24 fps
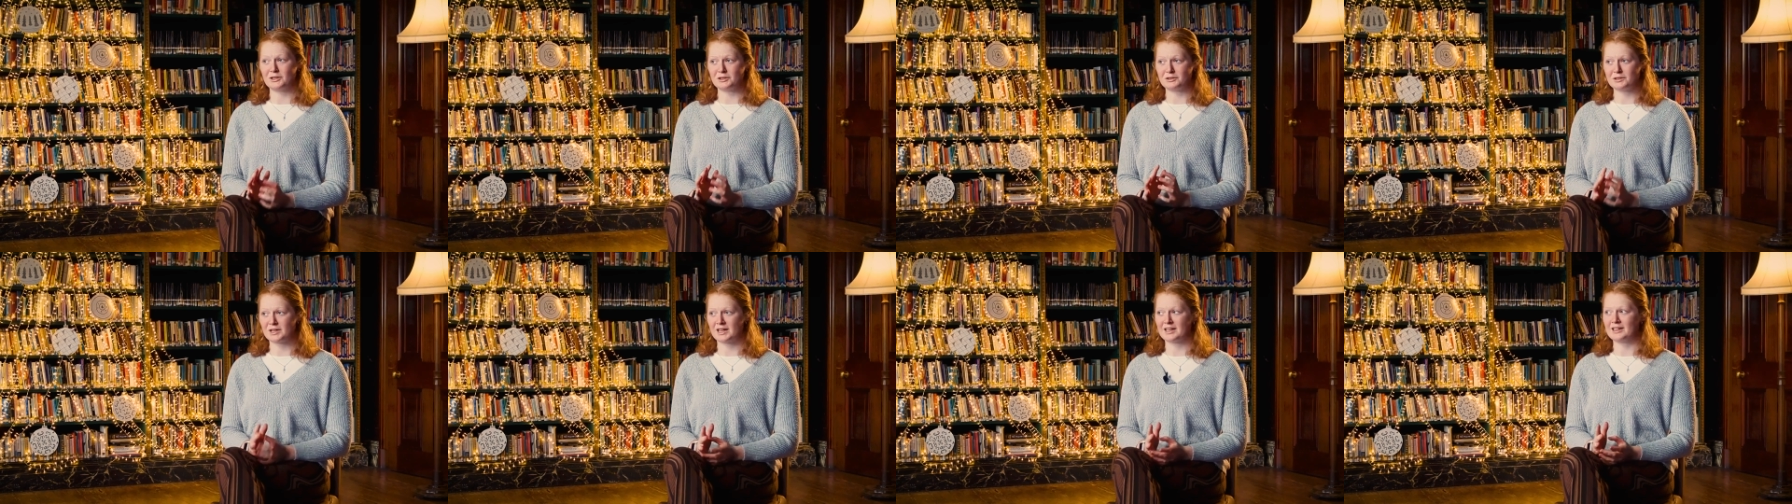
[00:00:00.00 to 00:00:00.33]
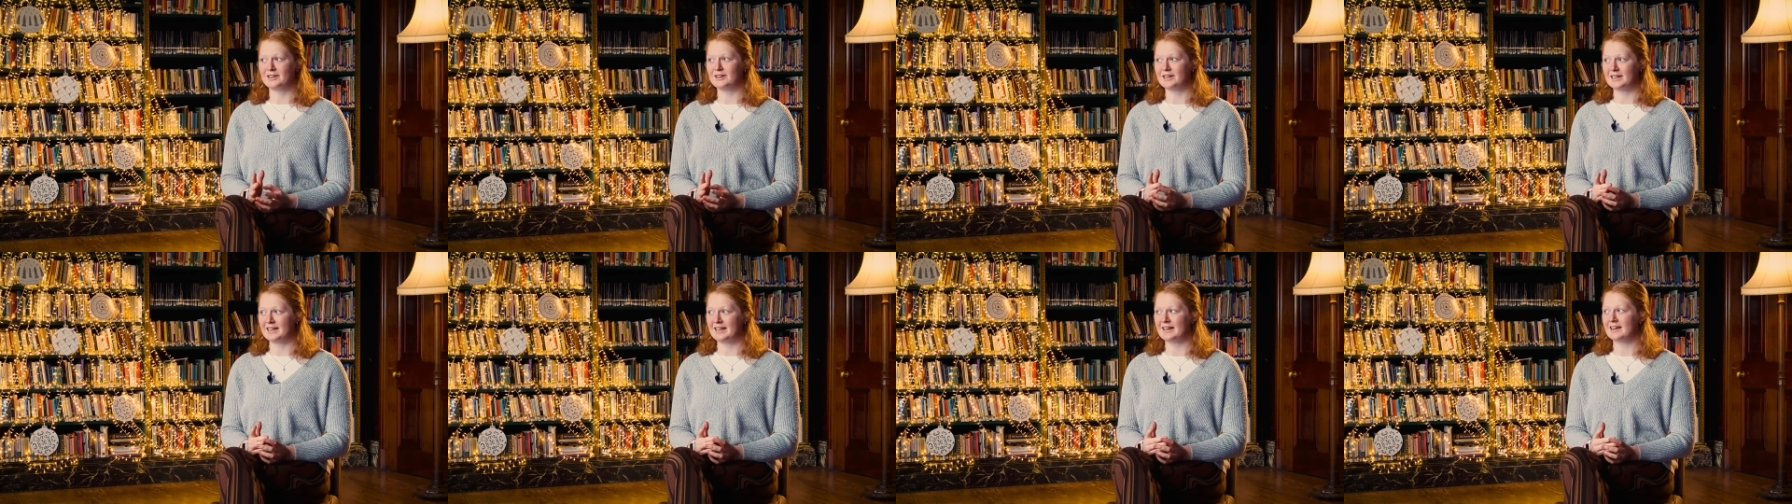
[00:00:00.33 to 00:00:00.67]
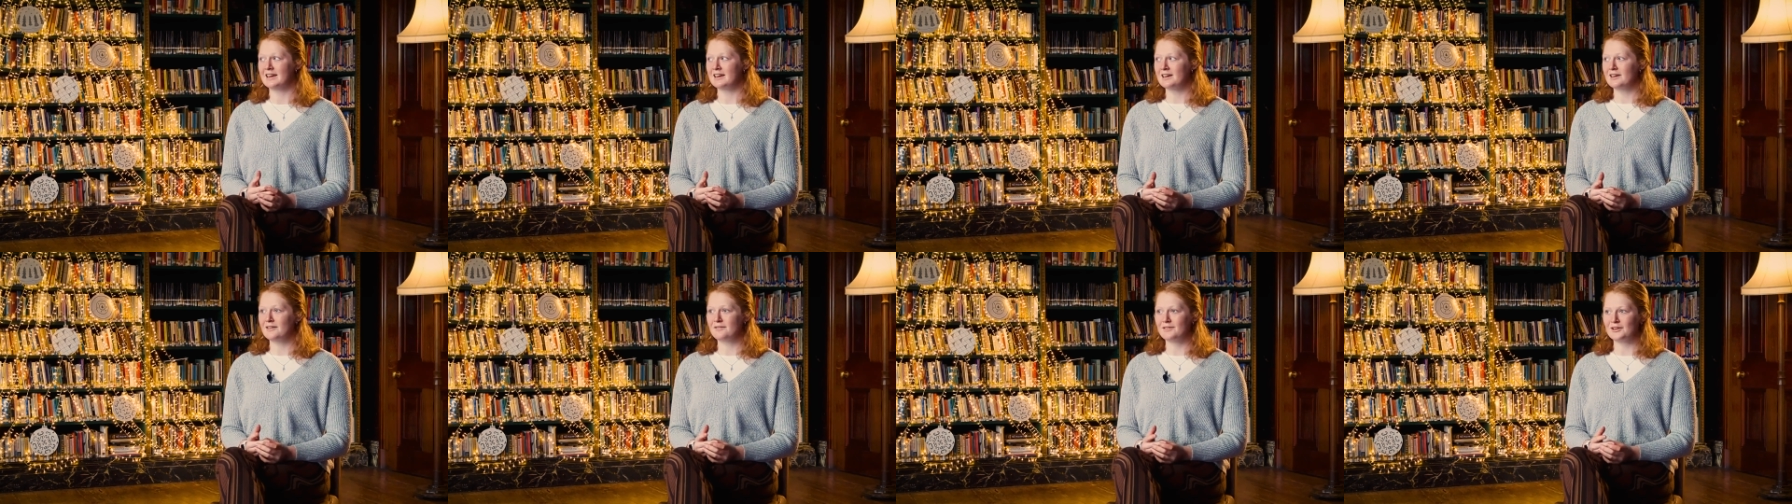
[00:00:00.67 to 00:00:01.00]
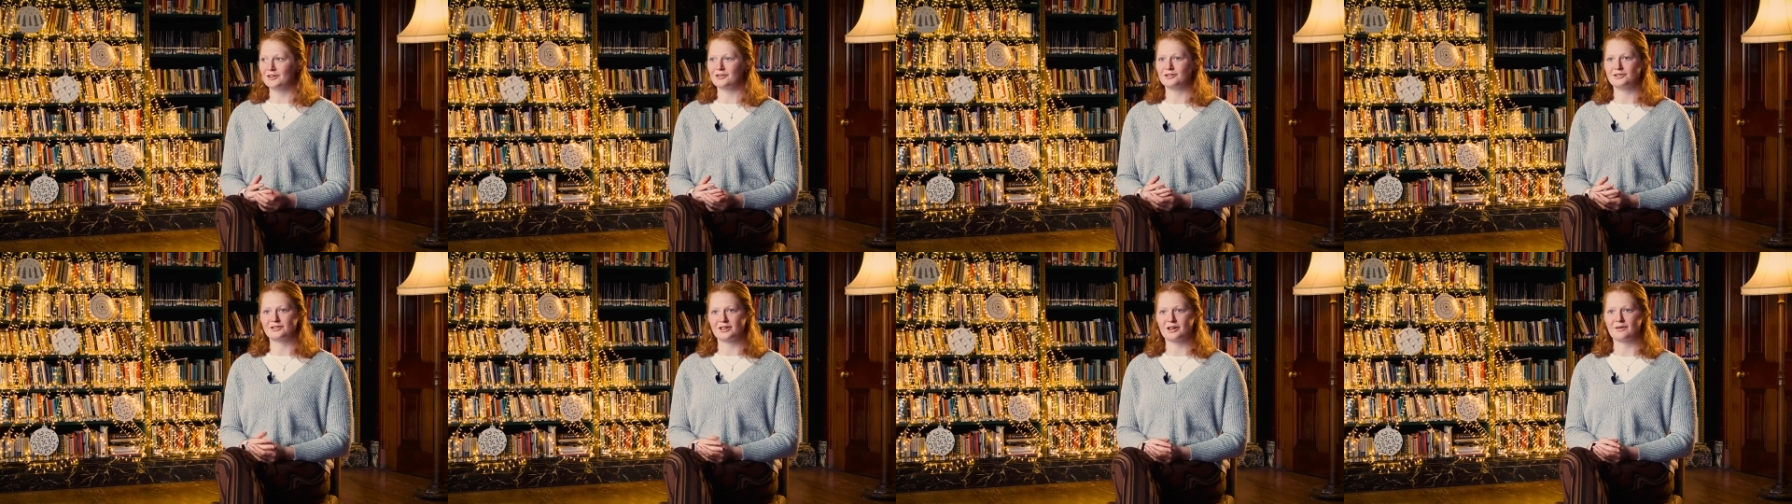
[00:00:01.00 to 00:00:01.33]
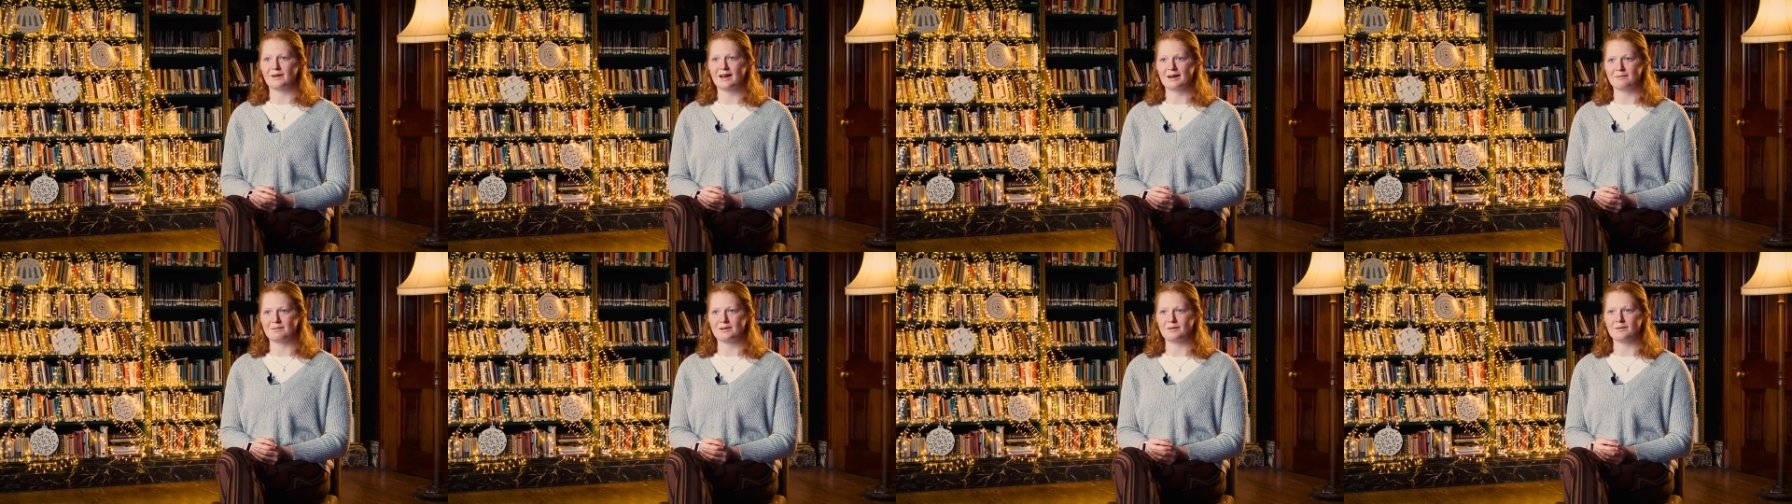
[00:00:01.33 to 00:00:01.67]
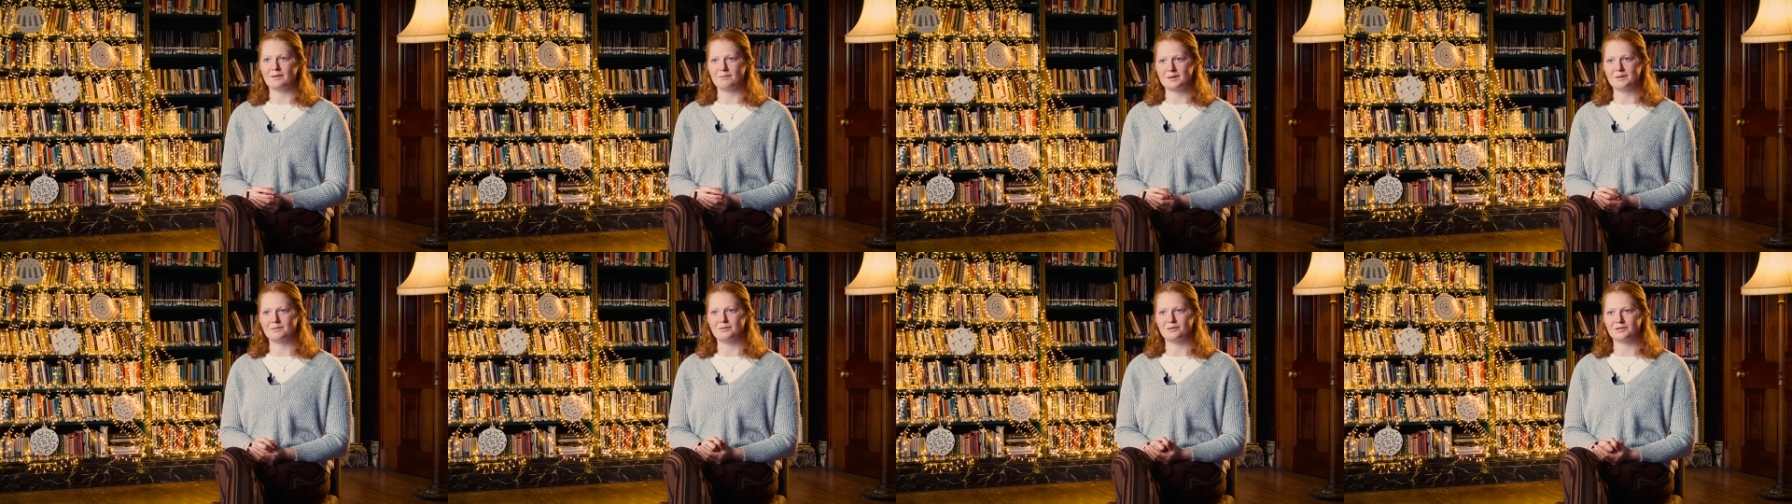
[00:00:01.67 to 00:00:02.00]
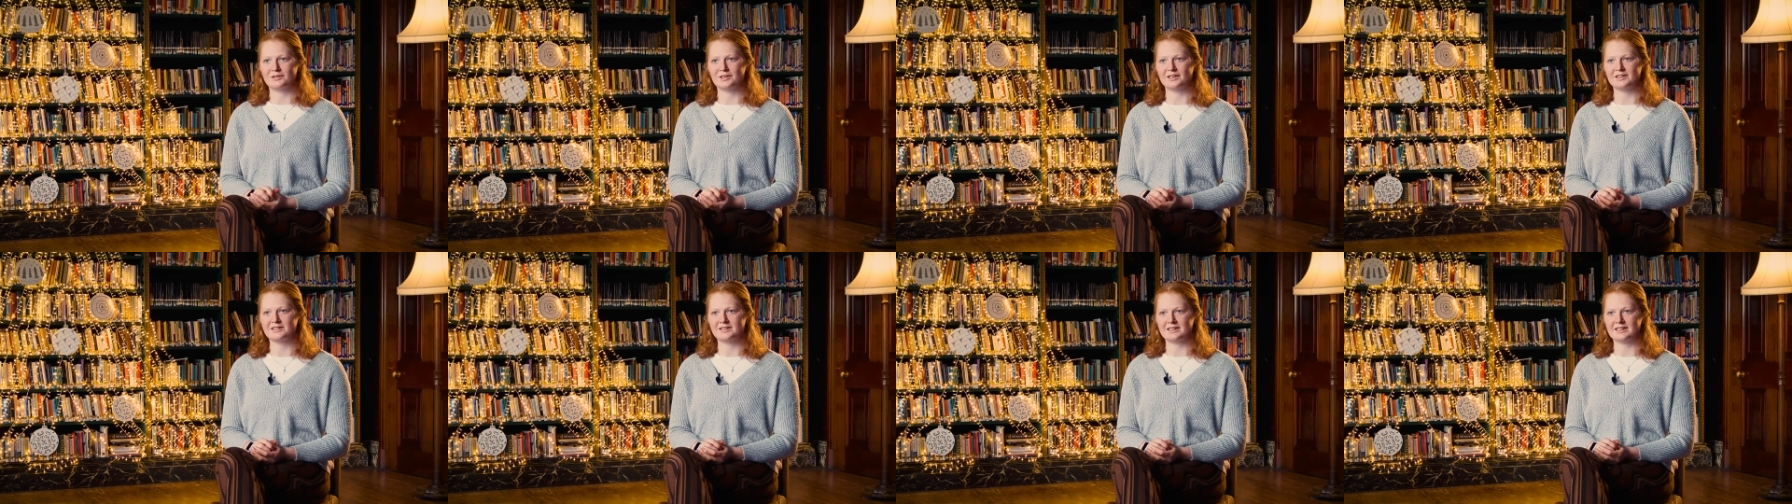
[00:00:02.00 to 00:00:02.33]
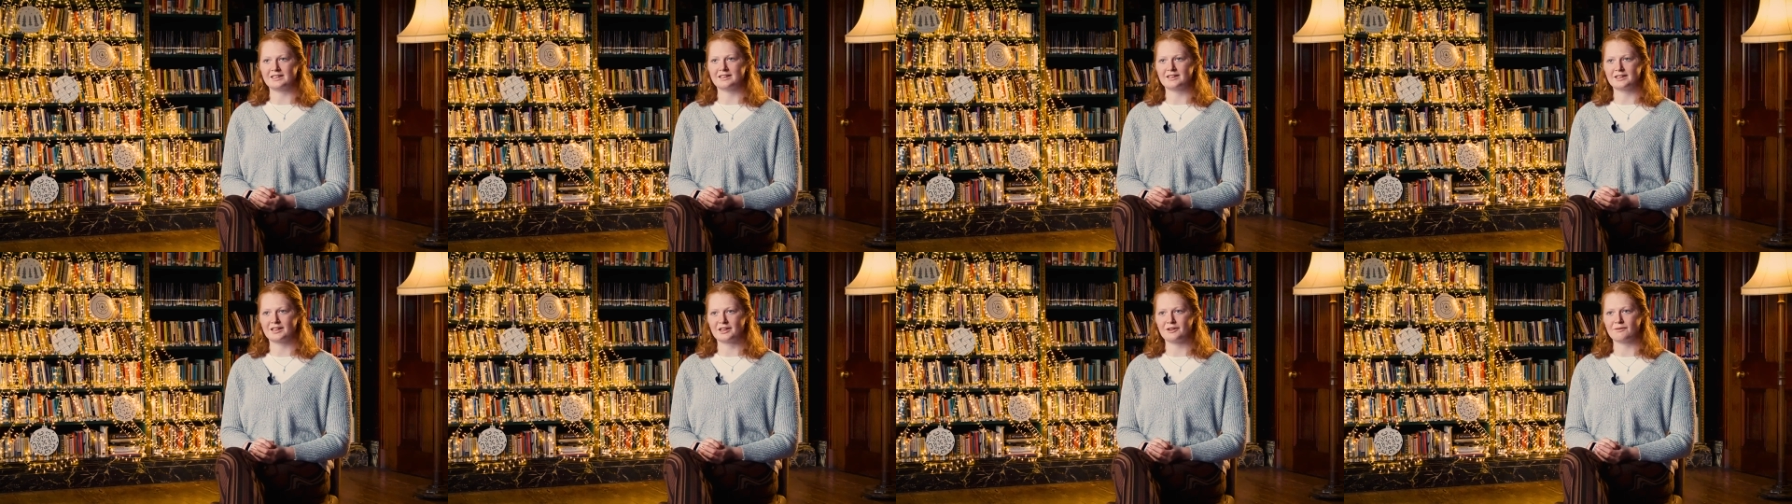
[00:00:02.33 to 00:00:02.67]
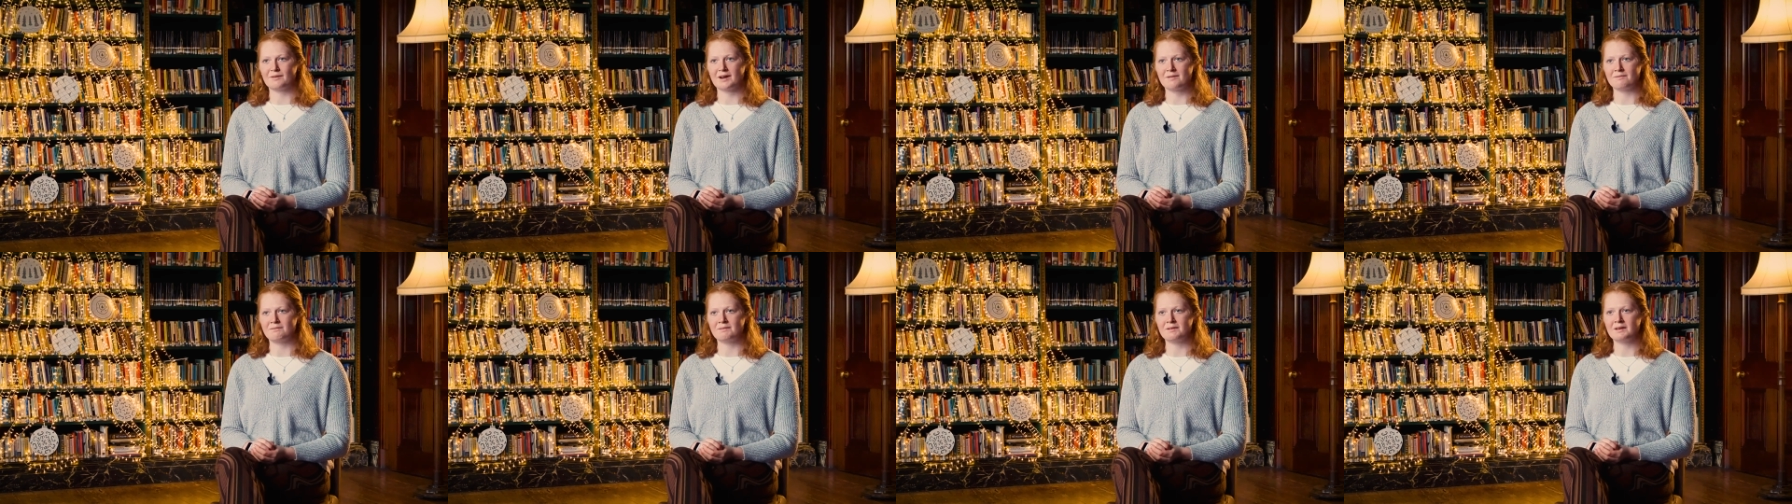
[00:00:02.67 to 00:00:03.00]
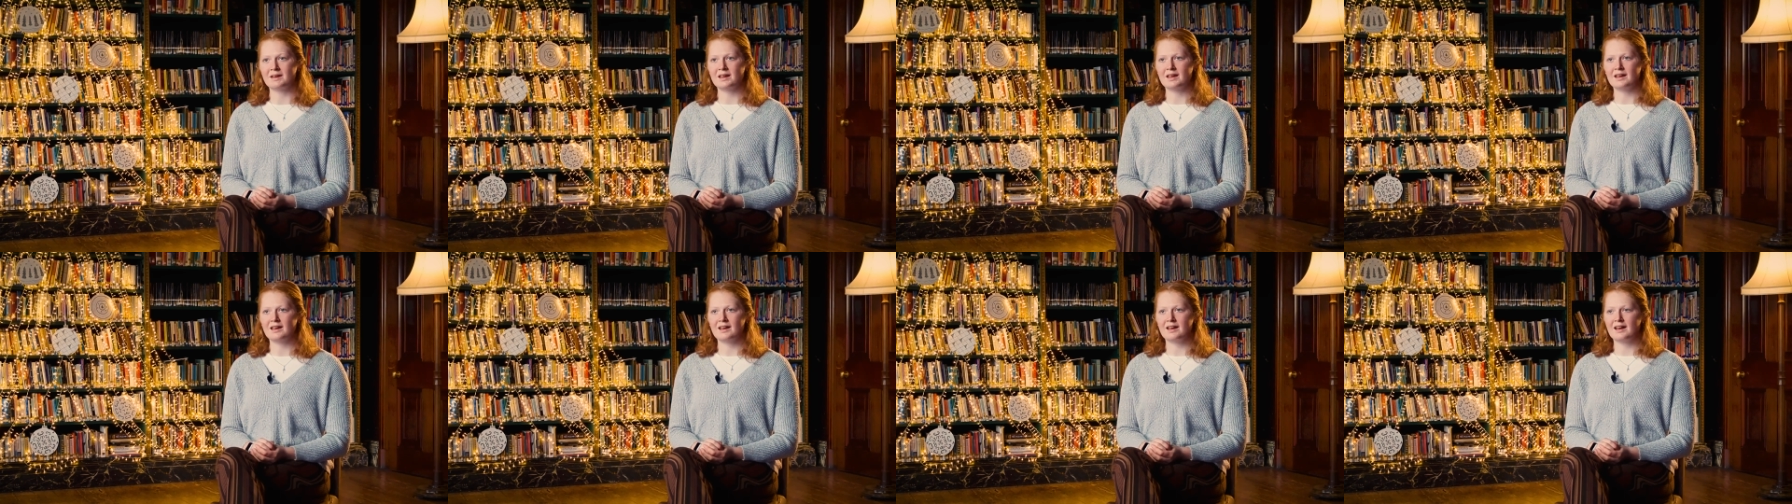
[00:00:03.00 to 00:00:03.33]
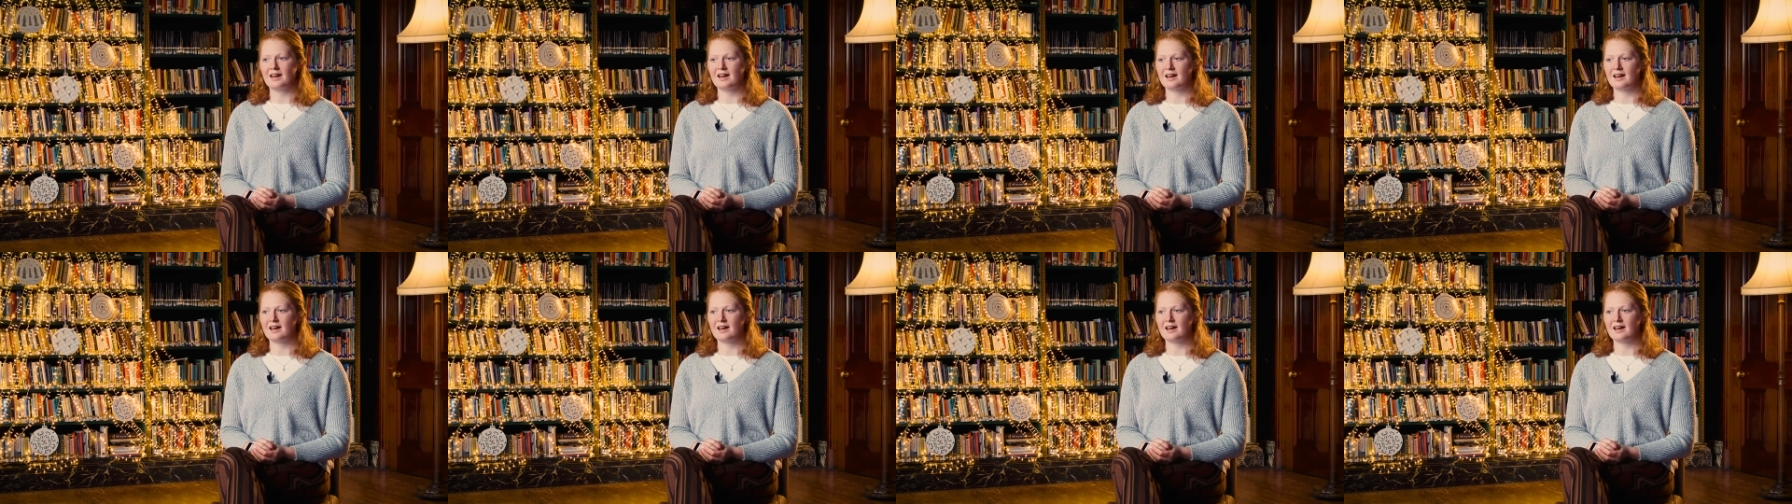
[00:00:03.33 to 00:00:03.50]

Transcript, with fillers: We genuinely feel so happy when people succeed at QM.